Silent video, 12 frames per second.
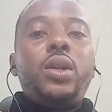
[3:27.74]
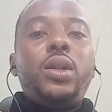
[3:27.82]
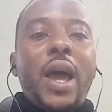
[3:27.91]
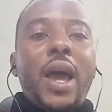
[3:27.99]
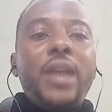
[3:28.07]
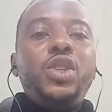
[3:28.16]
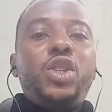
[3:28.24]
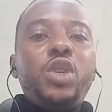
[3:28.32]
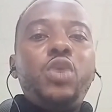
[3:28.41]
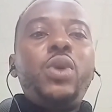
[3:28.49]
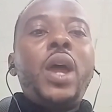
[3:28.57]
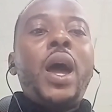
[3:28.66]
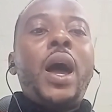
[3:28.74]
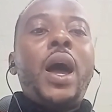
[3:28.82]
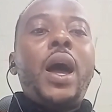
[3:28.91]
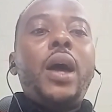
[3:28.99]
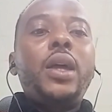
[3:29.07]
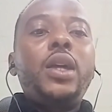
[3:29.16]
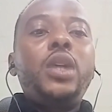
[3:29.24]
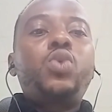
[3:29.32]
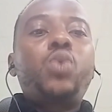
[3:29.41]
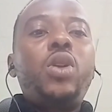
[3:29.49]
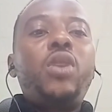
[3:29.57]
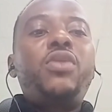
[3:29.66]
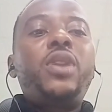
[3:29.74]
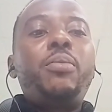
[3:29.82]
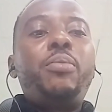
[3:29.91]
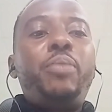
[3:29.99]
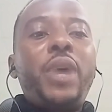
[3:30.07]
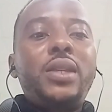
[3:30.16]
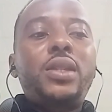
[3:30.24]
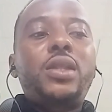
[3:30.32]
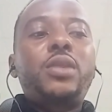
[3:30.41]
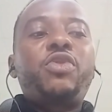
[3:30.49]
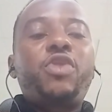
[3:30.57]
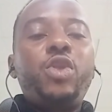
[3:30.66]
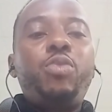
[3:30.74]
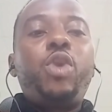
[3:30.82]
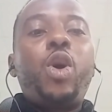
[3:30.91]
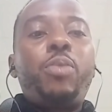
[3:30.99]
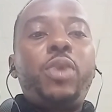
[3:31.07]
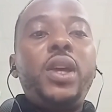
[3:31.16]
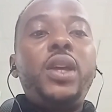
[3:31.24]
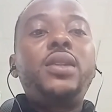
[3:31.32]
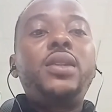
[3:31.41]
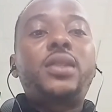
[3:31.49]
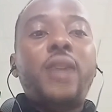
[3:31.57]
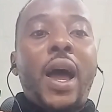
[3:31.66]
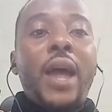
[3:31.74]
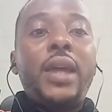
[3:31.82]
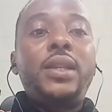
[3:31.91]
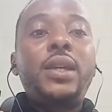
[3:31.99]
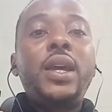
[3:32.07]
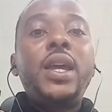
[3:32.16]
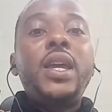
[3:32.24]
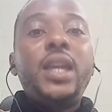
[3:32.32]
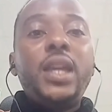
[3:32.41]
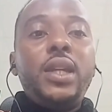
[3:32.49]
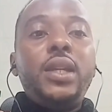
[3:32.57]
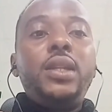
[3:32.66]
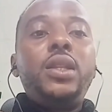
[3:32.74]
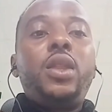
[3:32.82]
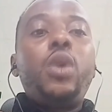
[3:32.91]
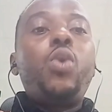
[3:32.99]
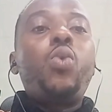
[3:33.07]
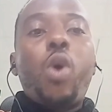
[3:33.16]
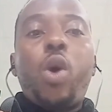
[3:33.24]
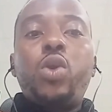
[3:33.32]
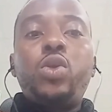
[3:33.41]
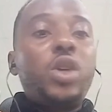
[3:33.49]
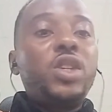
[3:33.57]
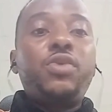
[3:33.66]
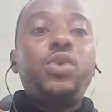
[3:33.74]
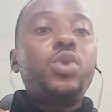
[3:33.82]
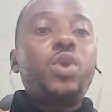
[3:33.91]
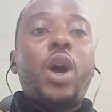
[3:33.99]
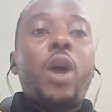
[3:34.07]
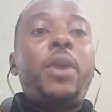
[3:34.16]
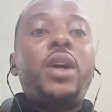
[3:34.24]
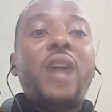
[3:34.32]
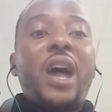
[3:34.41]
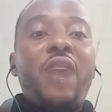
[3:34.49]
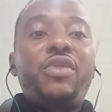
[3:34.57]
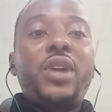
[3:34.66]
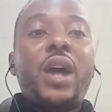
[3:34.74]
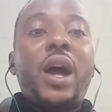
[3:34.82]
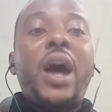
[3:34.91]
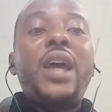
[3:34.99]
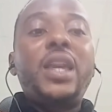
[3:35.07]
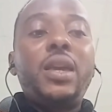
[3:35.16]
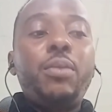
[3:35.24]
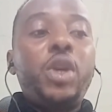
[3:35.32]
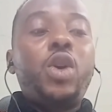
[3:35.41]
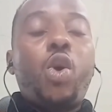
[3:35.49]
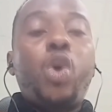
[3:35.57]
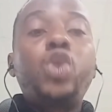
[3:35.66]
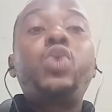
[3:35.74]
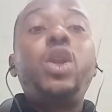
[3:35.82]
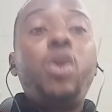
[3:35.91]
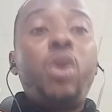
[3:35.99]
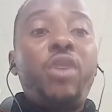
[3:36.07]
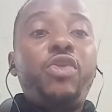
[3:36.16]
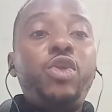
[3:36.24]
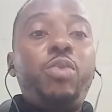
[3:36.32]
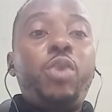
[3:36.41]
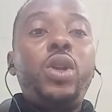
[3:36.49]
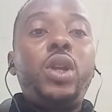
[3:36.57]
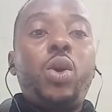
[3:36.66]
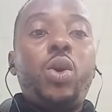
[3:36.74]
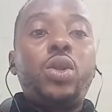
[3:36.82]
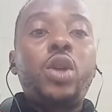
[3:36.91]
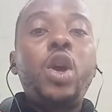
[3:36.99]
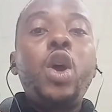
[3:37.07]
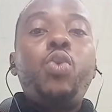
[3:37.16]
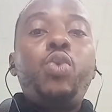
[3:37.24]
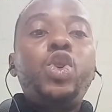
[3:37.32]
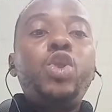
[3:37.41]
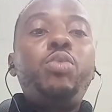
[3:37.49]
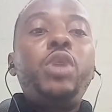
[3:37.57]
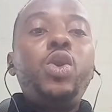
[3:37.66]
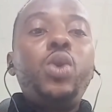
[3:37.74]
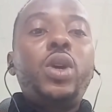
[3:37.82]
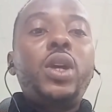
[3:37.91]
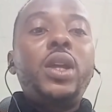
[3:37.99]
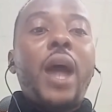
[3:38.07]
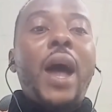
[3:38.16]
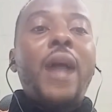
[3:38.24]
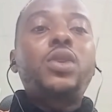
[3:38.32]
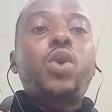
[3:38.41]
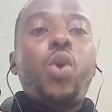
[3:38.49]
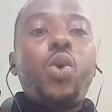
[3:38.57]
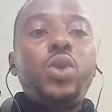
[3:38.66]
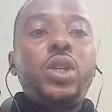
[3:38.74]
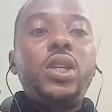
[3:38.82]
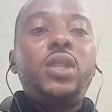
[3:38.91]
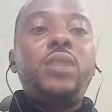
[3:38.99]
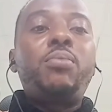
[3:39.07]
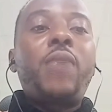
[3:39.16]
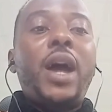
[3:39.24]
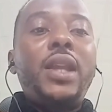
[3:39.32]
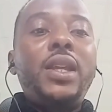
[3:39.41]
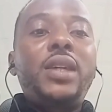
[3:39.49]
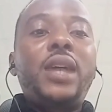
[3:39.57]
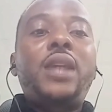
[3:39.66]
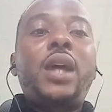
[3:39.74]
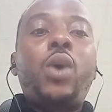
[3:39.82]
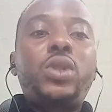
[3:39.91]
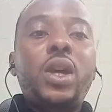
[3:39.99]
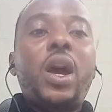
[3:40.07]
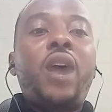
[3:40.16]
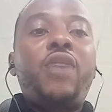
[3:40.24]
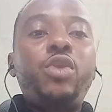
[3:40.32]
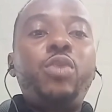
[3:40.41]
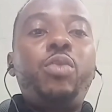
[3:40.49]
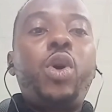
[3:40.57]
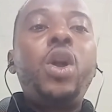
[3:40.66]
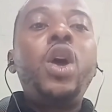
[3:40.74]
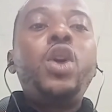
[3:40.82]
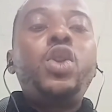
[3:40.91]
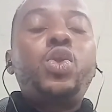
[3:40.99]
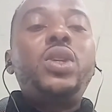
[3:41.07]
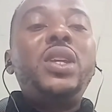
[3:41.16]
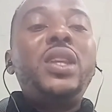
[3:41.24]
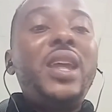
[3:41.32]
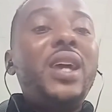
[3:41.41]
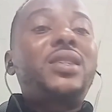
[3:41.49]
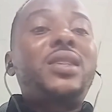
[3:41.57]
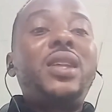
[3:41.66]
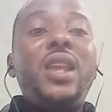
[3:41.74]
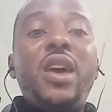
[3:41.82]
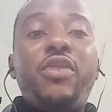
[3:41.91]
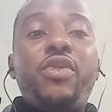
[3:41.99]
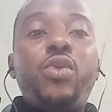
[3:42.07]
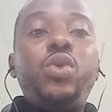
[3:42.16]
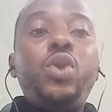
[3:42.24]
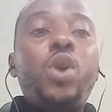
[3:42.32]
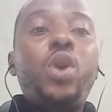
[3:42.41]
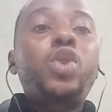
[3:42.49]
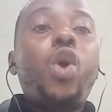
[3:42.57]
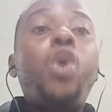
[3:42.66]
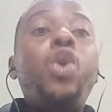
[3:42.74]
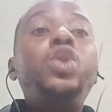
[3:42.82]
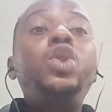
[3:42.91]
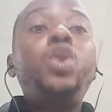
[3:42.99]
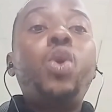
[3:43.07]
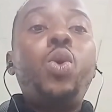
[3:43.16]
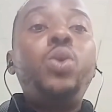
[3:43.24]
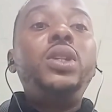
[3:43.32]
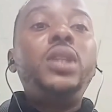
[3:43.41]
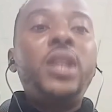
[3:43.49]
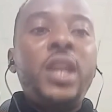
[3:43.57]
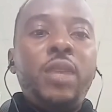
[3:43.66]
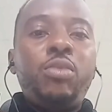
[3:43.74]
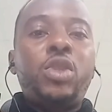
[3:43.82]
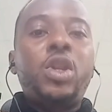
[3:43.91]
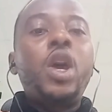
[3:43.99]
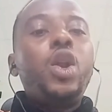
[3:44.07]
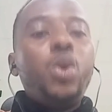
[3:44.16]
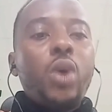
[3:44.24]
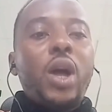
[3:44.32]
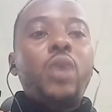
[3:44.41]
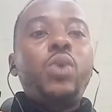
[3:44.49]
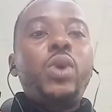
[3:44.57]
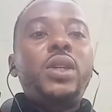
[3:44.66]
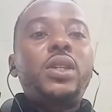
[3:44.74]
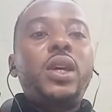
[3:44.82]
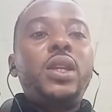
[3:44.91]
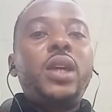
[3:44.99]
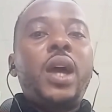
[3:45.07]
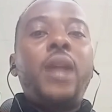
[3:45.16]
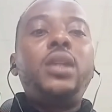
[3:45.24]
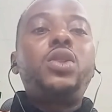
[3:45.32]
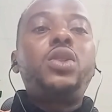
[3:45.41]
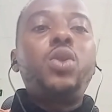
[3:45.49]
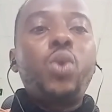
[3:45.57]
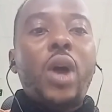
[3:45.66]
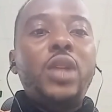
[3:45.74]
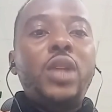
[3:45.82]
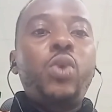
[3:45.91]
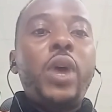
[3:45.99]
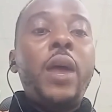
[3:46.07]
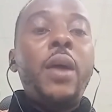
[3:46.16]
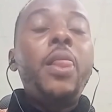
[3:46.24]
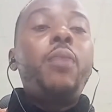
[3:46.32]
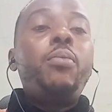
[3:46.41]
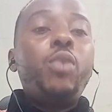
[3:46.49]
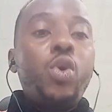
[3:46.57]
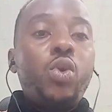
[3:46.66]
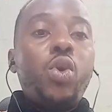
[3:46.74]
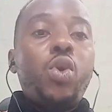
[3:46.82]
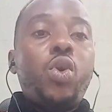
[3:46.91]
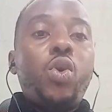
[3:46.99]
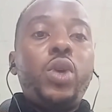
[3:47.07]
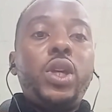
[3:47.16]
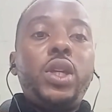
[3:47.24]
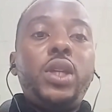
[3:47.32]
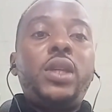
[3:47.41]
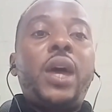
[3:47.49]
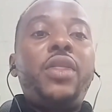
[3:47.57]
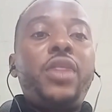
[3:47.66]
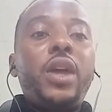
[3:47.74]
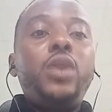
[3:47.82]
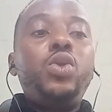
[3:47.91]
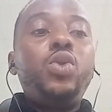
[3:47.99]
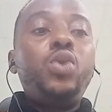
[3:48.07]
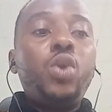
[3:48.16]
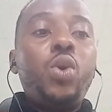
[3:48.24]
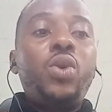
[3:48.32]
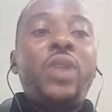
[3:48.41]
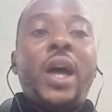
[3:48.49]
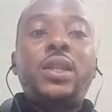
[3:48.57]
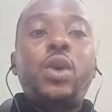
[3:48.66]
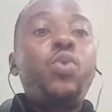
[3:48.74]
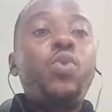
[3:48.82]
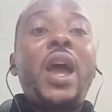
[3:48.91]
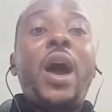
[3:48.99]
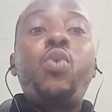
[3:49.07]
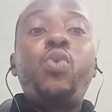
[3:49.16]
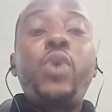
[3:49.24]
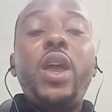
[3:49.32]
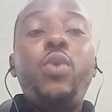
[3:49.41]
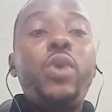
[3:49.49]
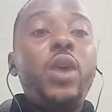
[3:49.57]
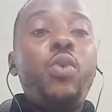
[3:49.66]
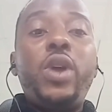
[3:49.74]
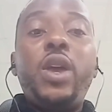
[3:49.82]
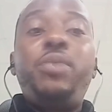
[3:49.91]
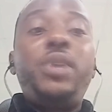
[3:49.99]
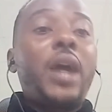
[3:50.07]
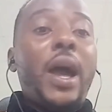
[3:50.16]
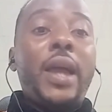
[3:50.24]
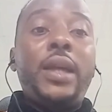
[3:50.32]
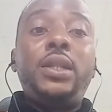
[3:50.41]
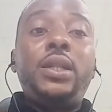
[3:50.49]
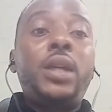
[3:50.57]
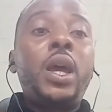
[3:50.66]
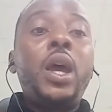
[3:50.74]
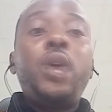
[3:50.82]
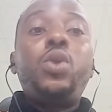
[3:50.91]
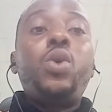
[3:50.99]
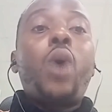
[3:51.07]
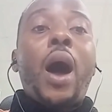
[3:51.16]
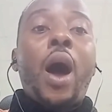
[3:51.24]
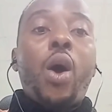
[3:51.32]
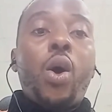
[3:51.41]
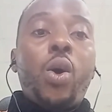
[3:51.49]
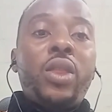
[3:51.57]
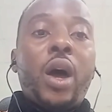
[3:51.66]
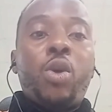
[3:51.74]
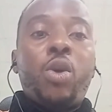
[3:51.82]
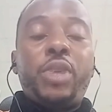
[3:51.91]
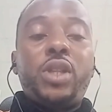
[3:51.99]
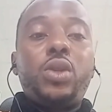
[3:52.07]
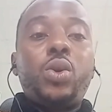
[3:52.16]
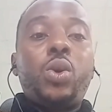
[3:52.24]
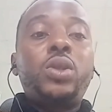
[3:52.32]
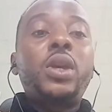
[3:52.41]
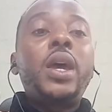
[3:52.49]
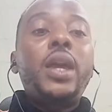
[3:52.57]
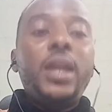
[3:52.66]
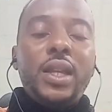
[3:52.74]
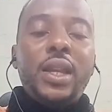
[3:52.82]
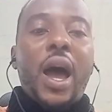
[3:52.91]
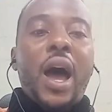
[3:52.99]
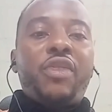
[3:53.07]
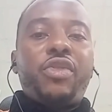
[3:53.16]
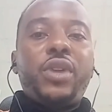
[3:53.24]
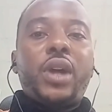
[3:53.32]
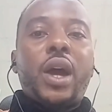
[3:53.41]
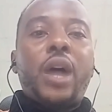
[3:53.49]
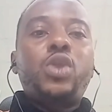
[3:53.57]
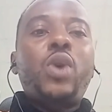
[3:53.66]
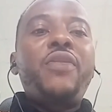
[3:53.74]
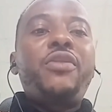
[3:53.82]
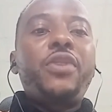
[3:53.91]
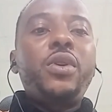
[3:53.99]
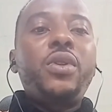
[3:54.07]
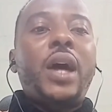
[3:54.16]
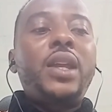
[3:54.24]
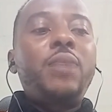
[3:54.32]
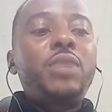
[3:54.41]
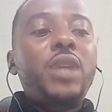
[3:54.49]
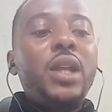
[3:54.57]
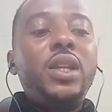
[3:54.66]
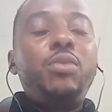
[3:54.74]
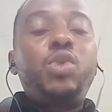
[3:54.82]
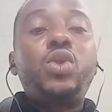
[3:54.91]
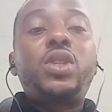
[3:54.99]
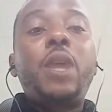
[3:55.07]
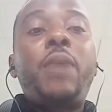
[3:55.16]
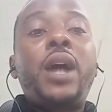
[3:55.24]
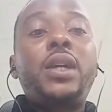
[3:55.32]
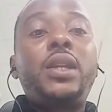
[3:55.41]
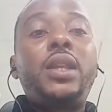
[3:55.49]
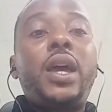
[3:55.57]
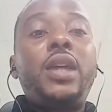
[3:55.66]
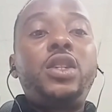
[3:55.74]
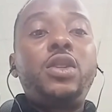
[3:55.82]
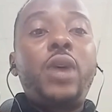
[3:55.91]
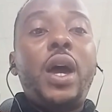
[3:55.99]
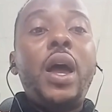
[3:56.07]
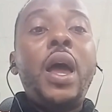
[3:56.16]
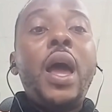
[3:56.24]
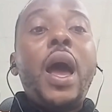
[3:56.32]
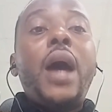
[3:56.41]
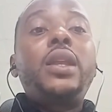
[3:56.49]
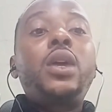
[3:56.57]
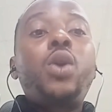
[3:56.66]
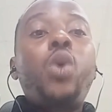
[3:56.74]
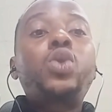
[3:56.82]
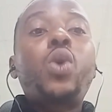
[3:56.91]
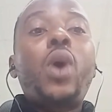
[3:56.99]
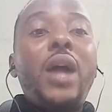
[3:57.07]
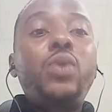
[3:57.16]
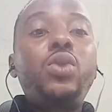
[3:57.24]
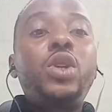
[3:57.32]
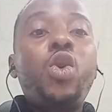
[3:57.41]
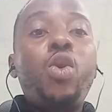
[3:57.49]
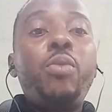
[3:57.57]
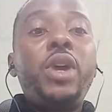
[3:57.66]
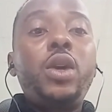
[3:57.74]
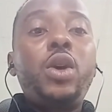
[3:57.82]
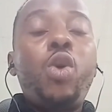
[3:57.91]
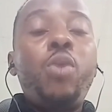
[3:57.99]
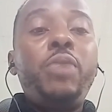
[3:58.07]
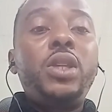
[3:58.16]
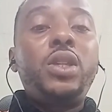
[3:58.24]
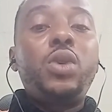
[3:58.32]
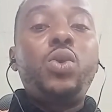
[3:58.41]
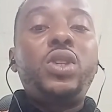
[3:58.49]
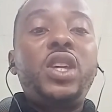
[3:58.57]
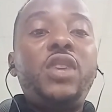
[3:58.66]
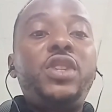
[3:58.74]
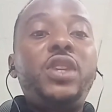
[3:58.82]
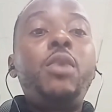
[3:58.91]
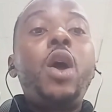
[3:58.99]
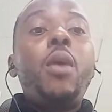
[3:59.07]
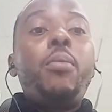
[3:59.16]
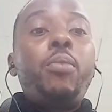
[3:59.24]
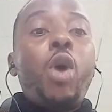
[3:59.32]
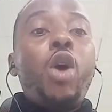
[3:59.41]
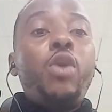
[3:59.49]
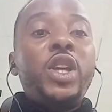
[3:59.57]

Nigeria is one of the best football playing side in the world, not even to talk about Africa, because we love football a lot. We should be looking at coaches, managers that will take our football to the next level, not unknown names. Look at where Senegal is, look at where Morocco is, and then you know that we are way, way, way behind, you know, our other competitors in Africa. So I feel that them telling him to stay back in Nigeria and then also handle the home base, which gives him more